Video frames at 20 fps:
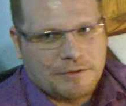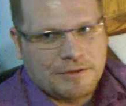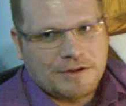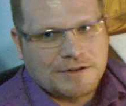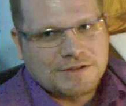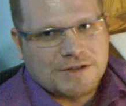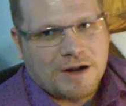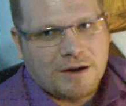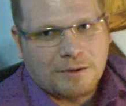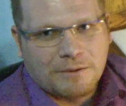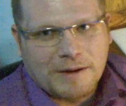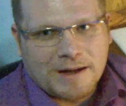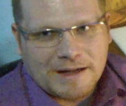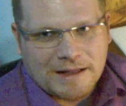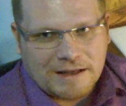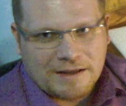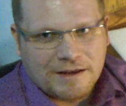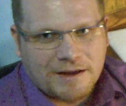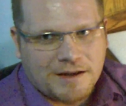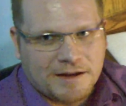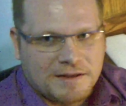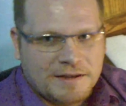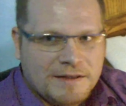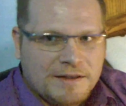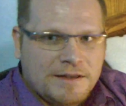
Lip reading: There's already a